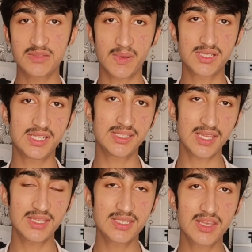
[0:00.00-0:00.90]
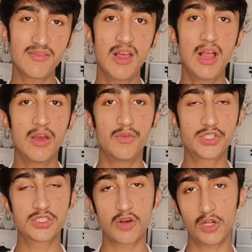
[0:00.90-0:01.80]
especially sensitive,
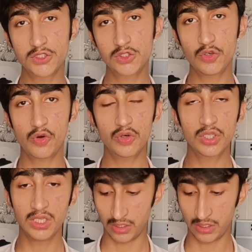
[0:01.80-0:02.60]
which is also wrong.